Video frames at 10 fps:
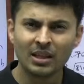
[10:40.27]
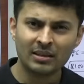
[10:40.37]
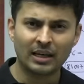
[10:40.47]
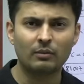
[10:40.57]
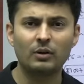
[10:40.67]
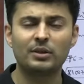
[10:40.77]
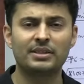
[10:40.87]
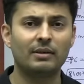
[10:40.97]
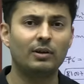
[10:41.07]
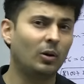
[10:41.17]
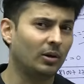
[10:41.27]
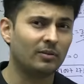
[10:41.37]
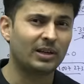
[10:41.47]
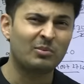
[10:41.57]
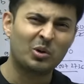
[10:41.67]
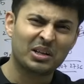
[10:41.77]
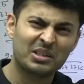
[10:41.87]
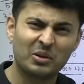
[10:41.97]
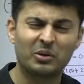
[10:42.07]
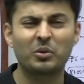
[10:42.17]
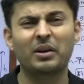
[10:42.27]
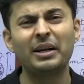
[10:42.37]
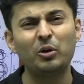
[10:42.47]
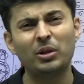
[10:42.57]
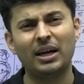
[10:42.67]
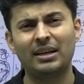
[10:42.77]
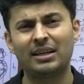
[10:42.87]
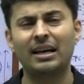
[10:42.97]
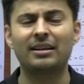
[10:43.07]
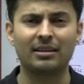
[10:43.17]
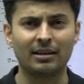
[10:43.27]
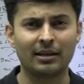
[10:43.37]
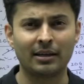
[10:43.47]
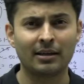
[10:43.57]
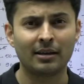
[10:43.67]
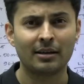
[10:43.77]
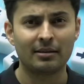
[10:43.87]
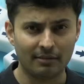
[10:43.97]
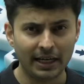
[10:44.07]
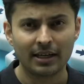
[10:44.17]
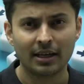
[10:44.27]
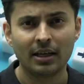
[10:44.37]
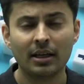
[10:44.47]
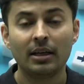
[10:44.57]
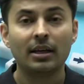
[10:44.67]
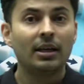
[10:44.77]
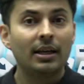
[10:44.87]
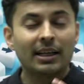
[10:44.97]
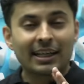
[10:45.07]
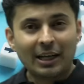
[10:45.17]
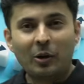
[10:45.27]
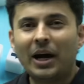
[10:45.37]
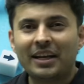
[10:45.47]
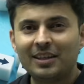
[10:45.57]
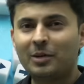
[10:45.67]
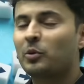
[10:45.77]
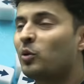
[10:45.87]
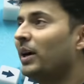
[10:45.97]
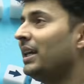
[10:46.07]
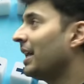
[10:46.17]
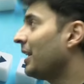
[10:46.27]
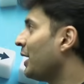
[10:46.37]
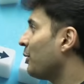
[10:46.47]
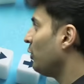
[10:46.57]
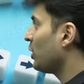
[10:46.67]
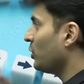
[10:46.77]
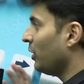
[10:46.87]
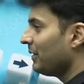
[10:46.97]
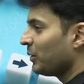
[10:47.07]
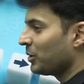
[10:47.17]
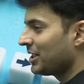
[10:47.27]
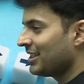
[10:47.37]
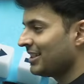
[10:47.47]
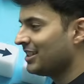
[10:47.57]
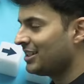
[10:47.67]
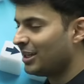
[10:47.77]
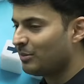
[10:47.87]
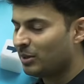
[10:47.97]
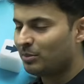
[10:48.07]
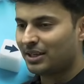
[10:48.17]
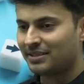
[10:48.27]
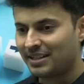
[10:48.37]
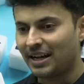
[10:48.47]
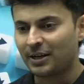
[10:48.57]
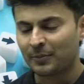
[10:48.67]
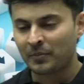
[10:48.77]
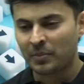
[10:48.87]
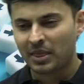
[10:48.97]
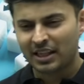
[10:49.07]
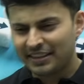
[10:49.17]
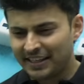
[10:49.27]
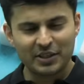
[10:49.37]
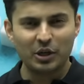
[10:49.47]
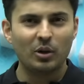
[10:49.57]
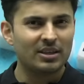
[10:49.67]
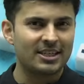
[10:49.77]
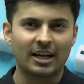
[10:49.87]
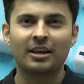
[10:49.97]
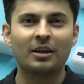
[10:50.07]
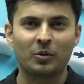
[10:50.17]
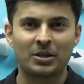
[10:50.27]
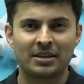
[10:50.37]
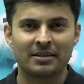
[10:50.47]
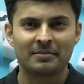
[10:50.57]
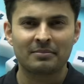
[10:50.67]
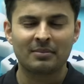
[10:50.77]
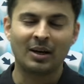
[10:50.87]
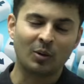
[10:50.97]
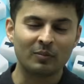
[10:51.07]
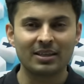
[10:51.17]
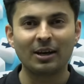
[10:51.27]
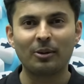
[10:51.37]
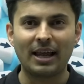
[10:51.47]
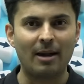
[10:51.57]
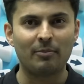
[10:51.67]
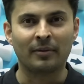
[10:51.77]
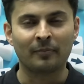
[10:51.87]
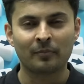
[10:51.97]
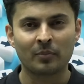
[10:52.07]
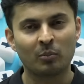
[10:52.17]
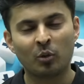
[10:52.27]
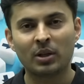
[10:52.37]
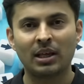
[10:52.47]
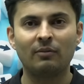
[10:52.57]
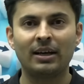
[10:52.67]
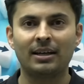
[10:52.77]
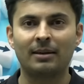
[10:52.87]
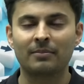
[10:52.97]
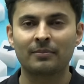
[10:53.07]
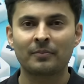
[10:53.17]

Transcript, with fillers: That way will save a lot of time or else you have to redo the entire thing again, right? Now another proven technique for solving questions in JEE paper is that let's say you are stuck in a question. Now obviously it will happen more than one time.